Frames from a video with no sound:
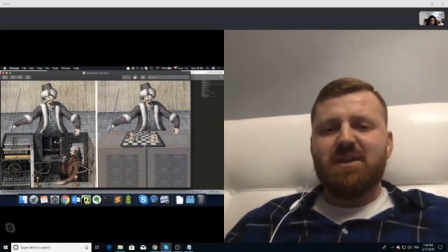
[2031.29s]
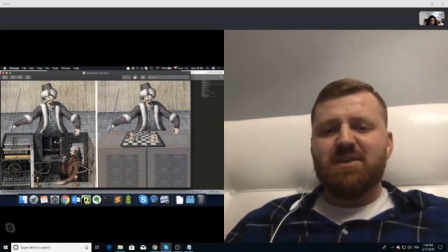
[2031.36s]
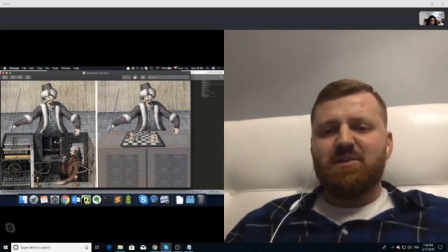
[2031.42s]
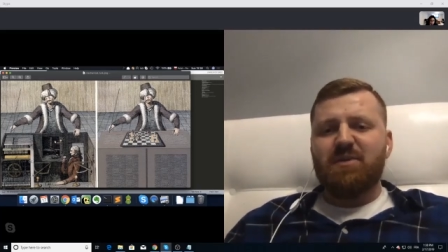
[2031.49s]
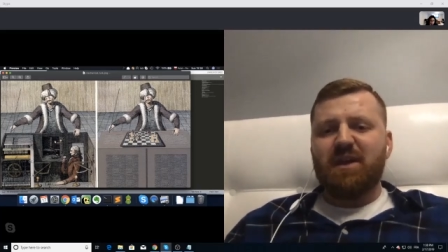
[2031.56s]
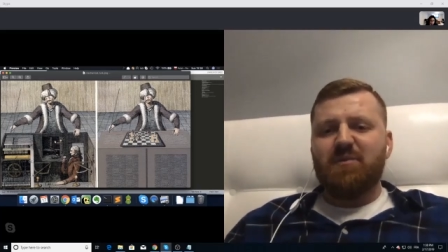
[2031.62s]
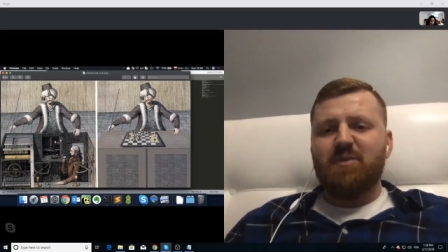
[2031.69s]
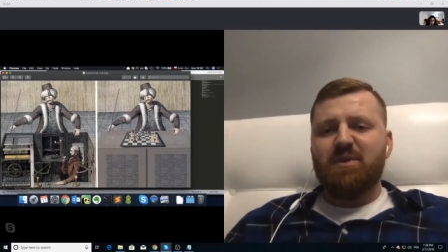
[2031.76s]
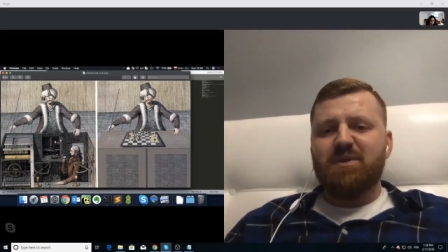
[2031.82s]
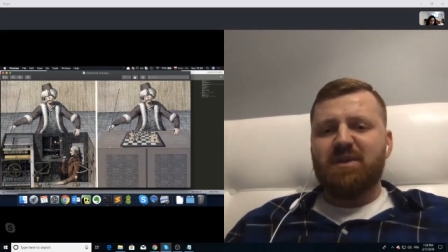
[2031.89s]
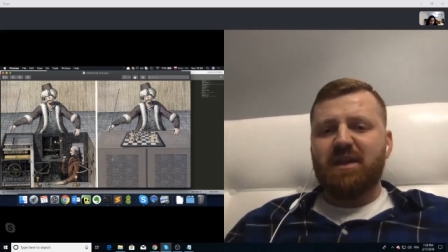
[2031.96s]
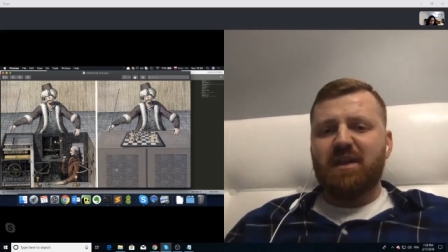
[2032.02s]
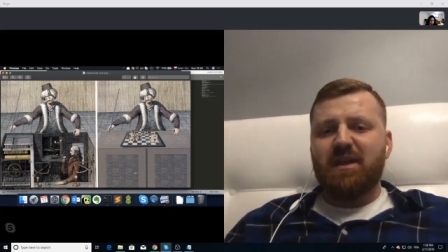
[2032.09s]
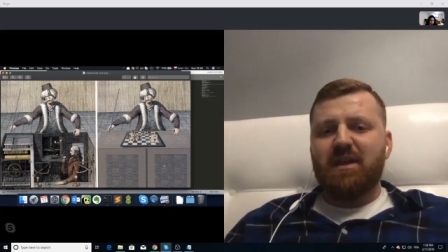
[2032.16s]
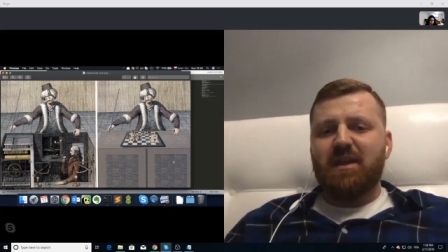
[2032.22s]
So that was
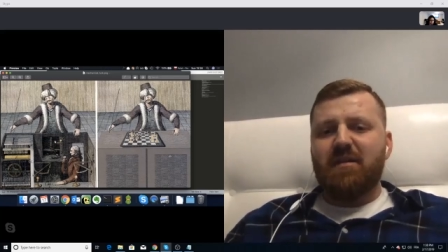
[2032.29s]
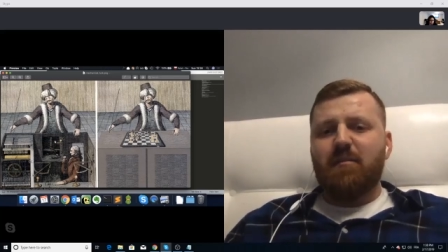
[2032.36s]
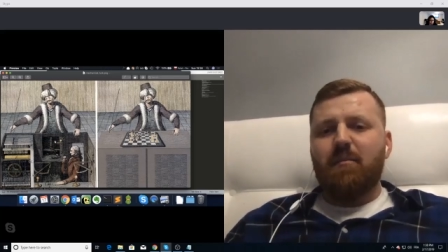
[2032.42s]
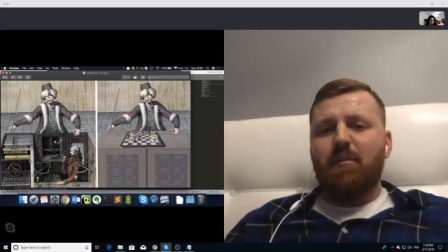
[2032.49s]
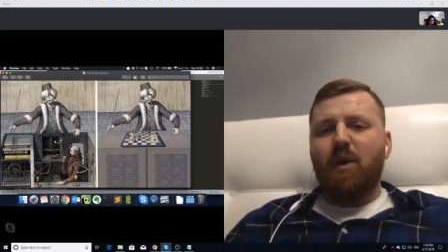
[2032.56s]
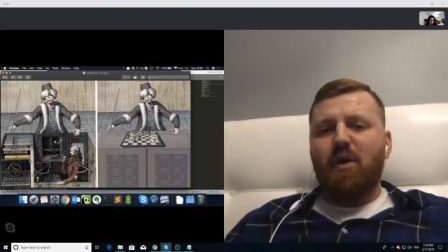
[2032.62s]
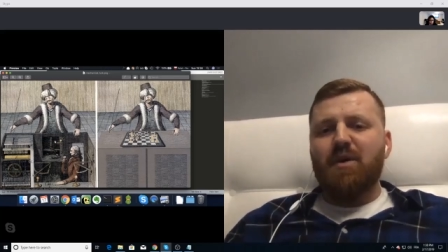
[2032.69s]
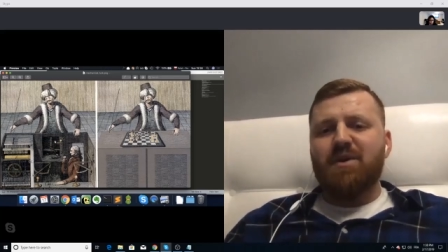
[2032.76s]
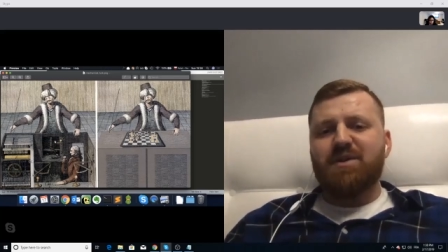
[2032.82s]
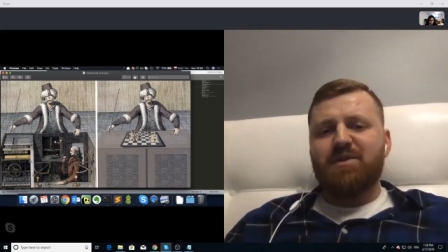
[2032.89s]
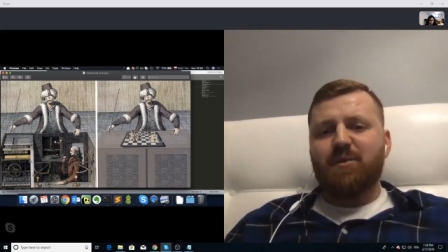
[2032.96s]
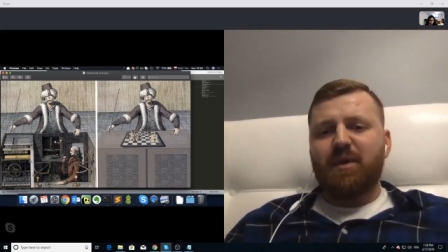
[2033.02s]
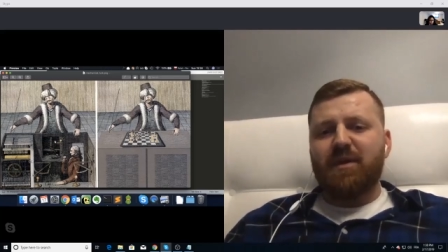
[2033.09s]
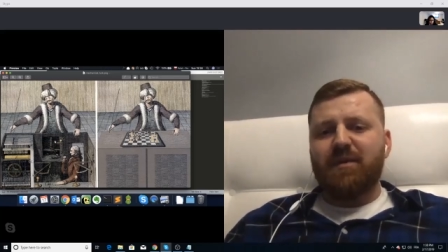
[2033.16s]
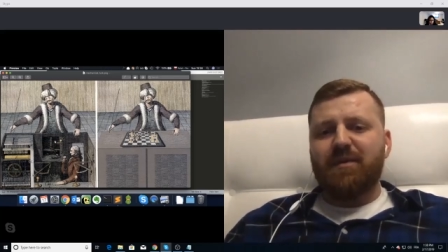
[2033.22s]
the box
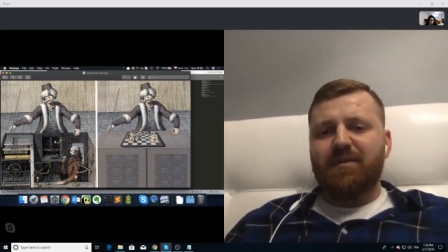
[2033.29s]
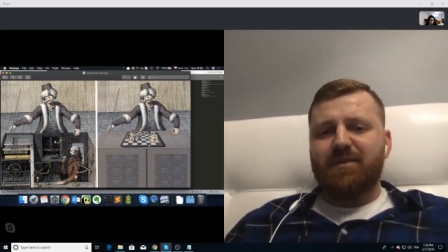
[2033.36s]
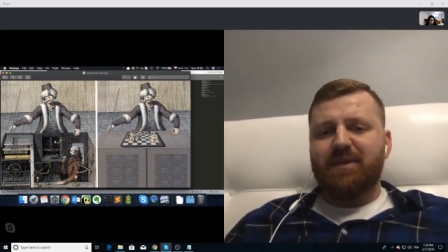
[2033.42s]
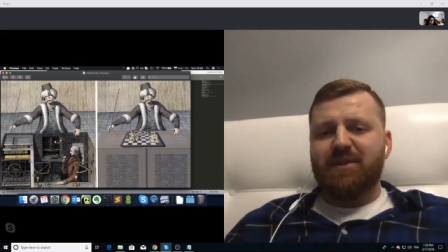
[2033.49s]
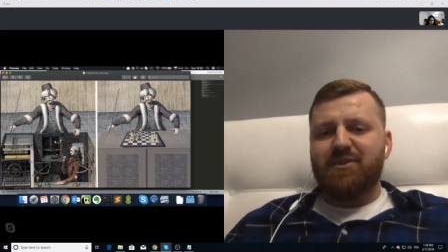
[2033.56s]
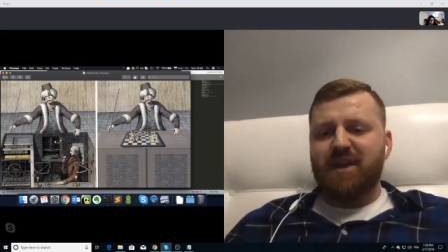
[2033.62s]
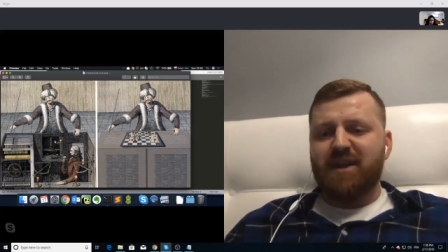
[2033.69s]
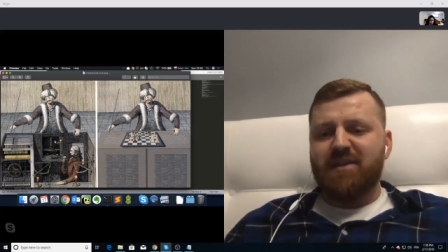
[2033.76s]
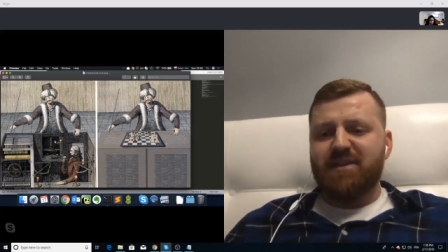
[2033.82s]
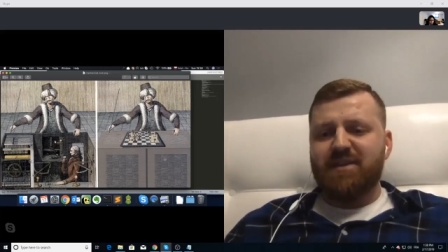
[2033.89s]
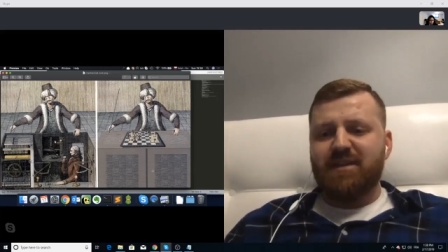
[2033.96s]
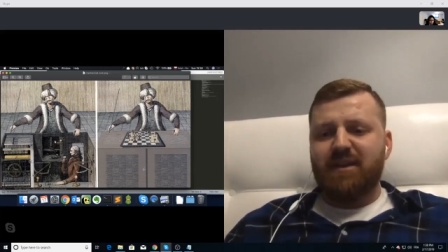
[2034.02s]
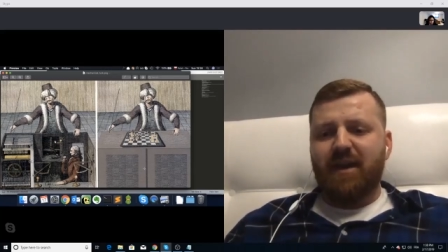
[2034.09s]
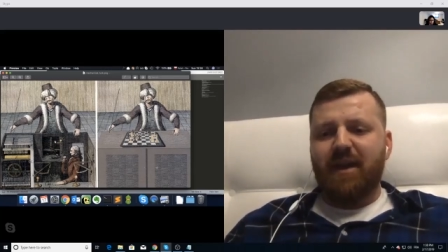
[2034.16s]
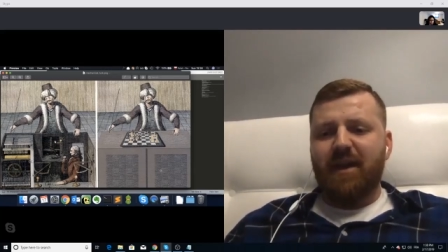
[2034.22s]
with the chess,